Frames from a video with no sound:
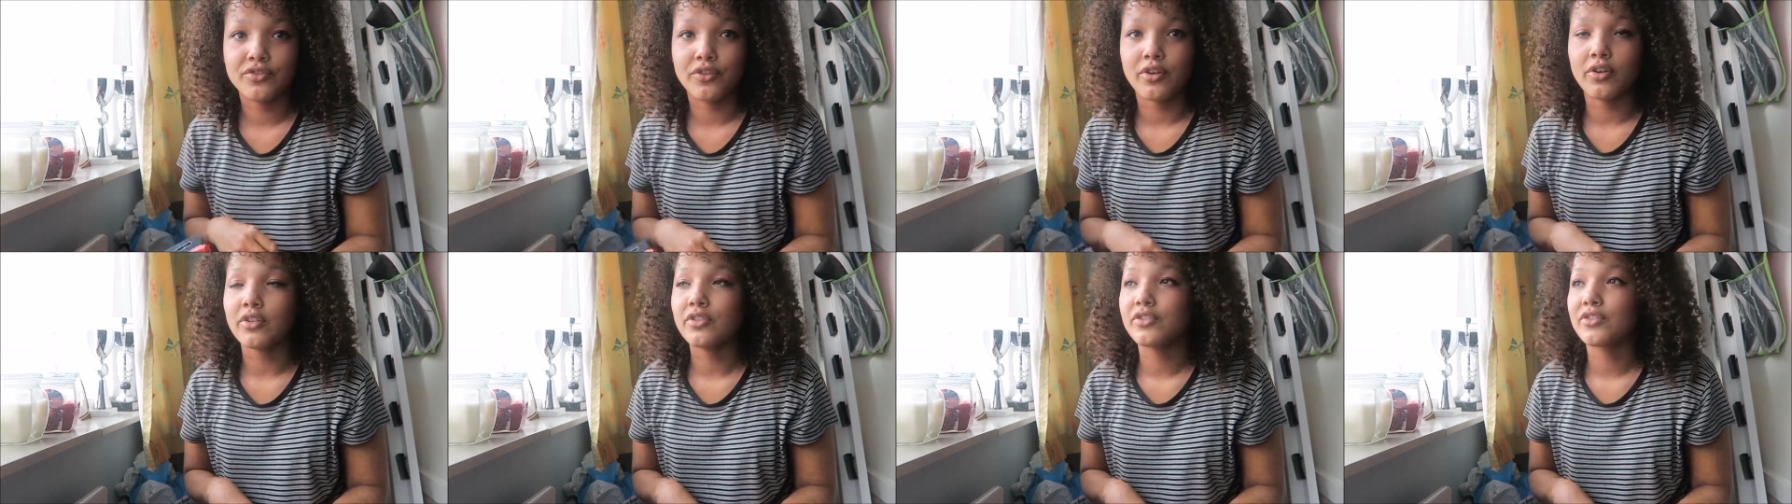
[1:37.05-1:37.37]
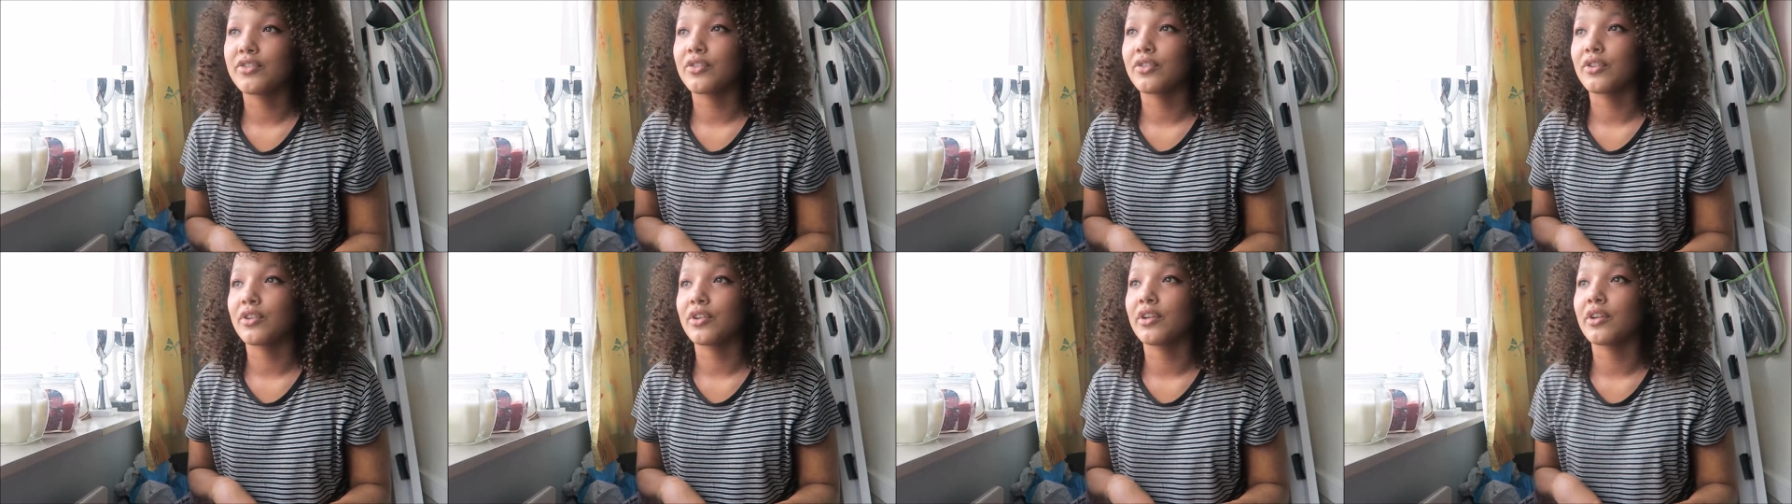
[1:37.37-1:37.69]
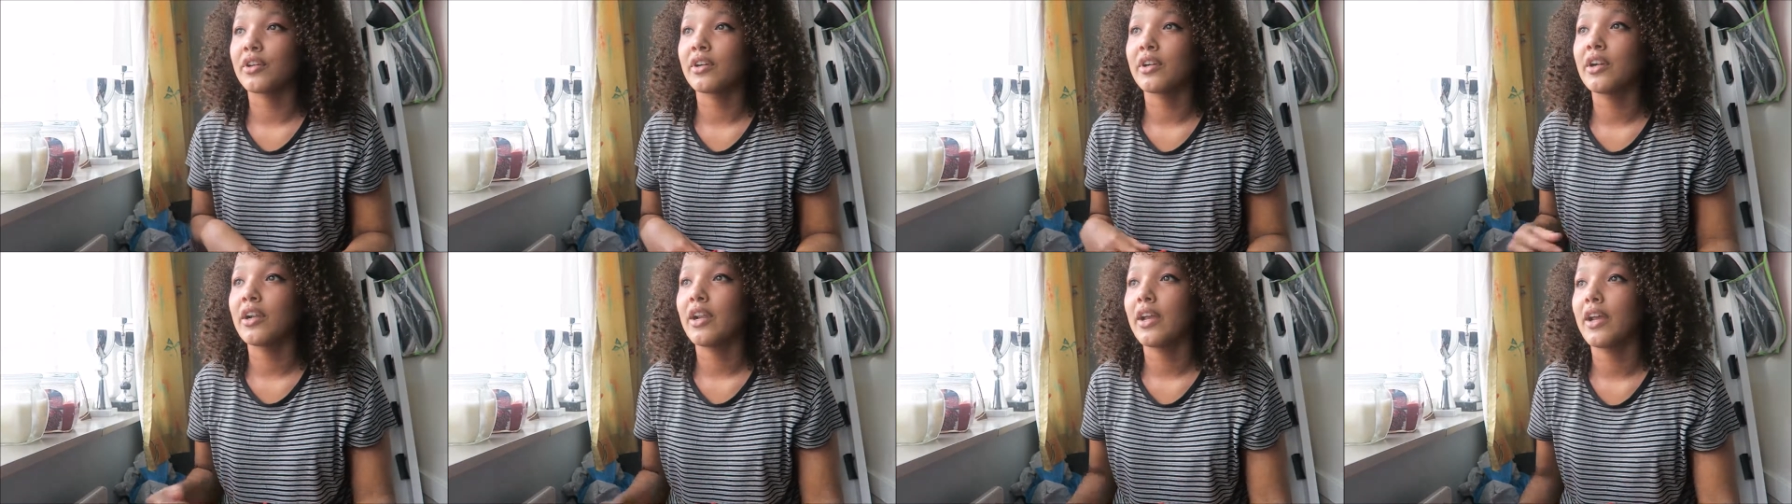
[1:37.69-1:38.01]

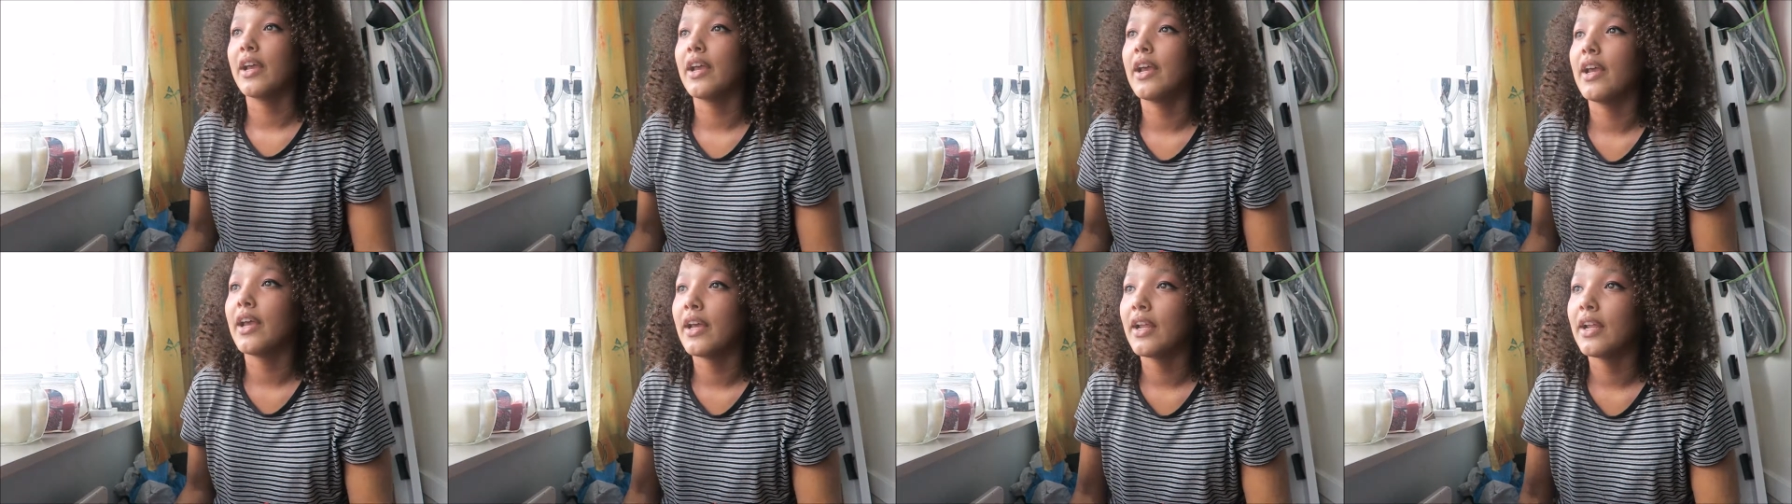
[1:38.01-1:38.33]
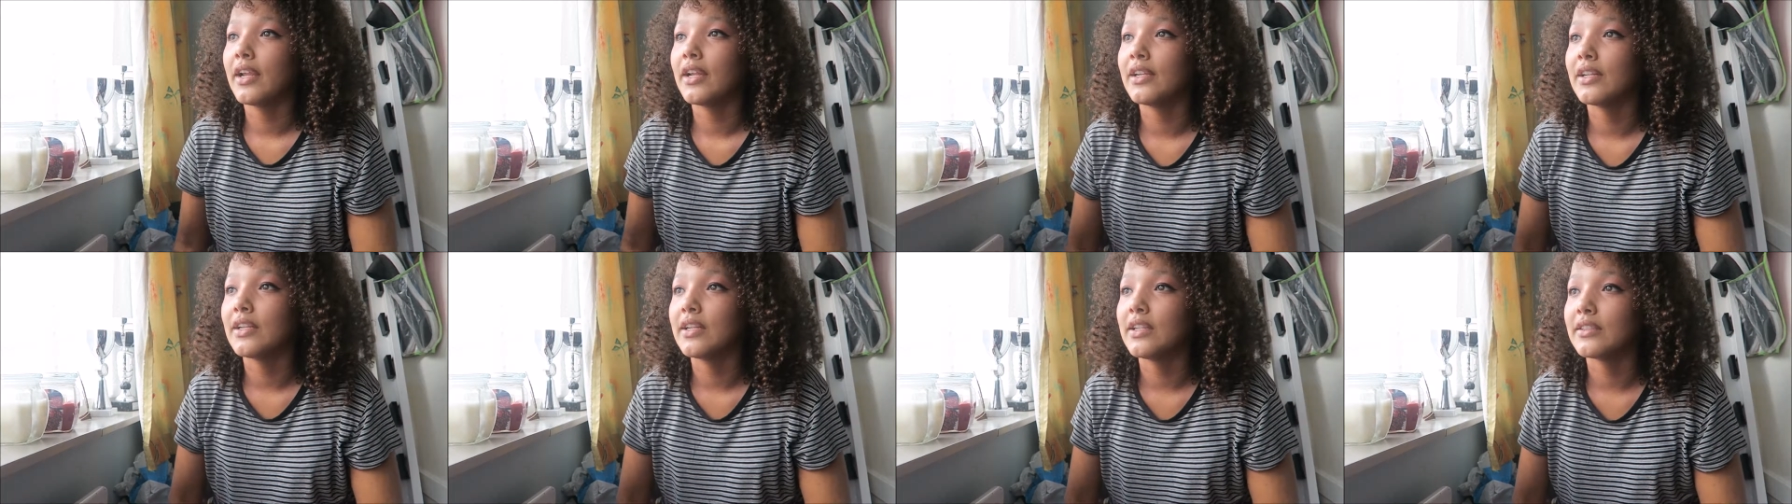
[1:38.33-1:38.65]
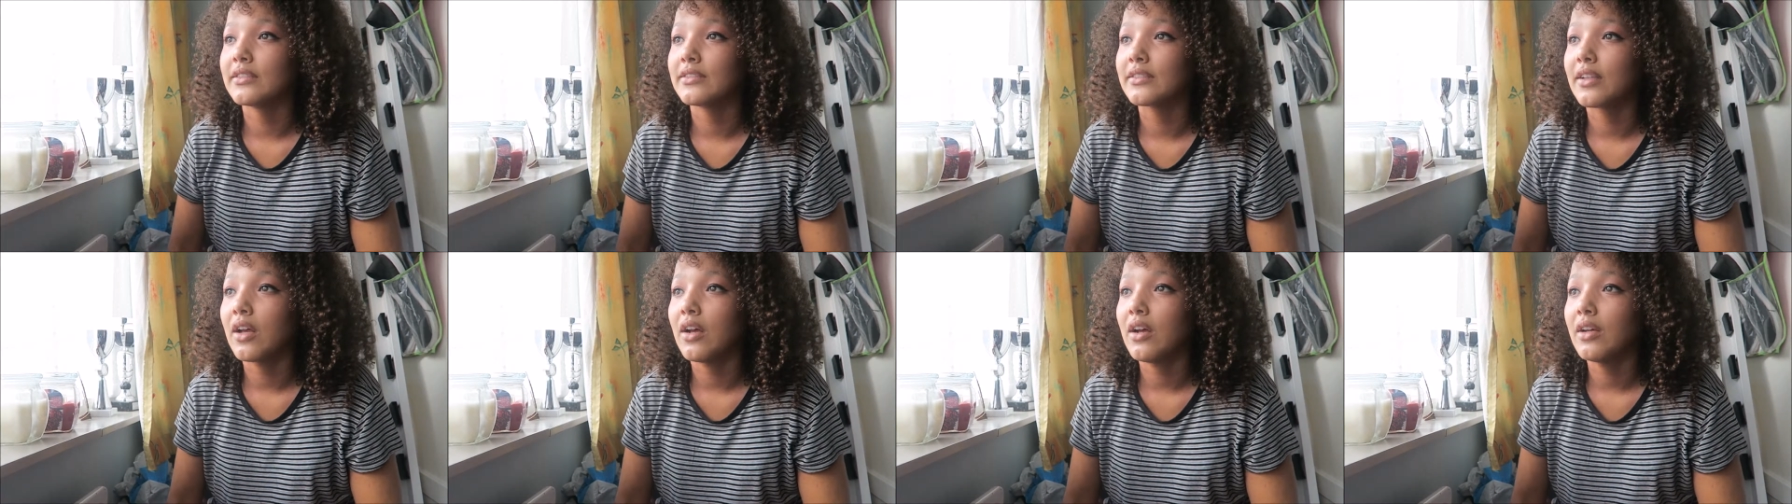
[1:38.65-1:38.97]
drugstore and
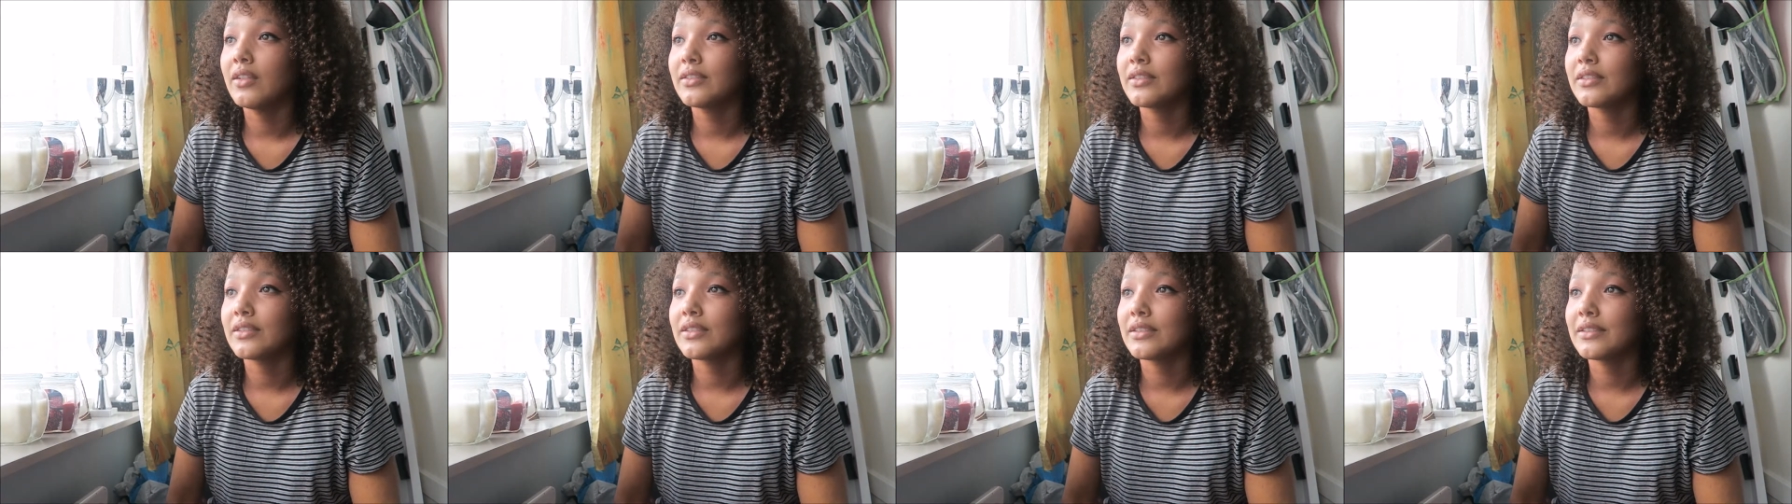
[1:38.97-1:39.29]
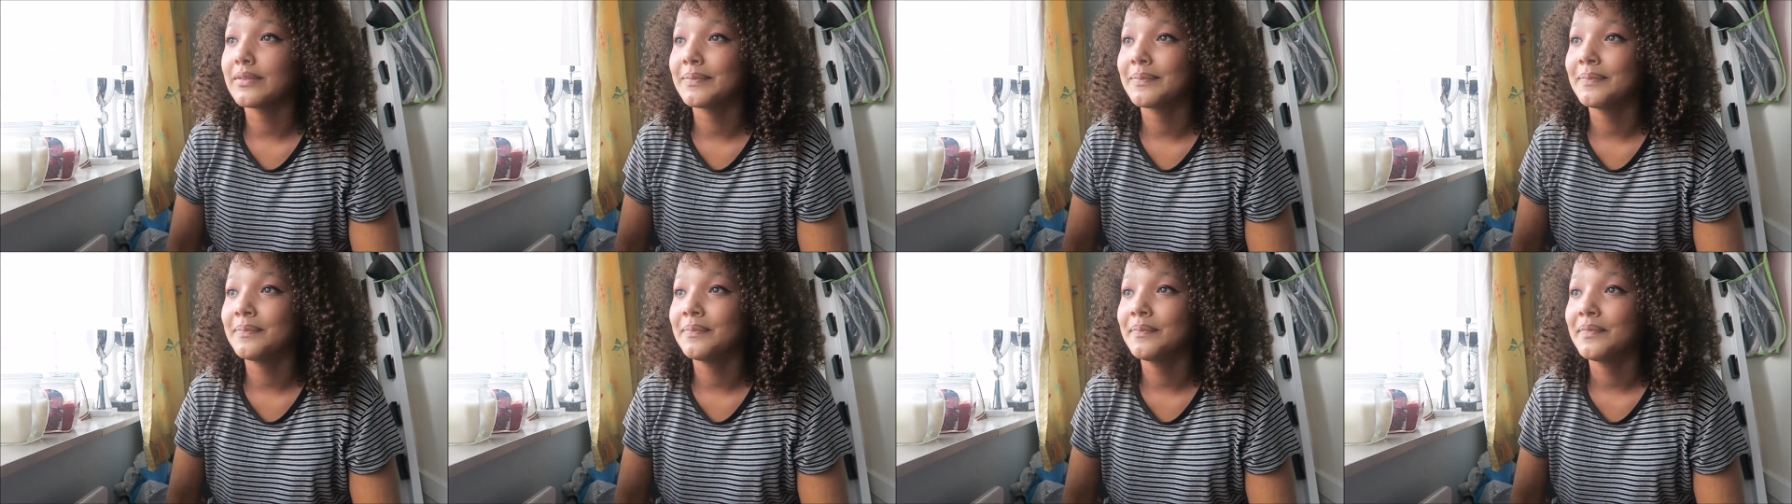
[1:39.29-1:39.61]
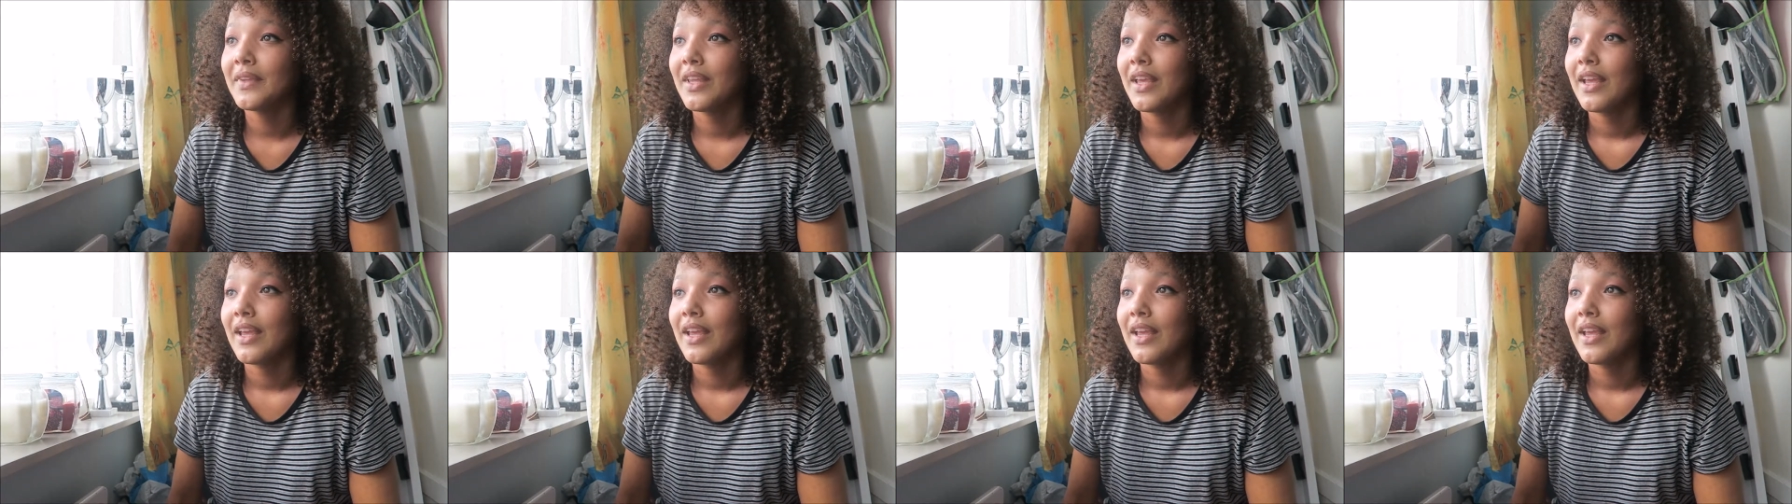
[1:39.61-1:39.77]
it's awesome.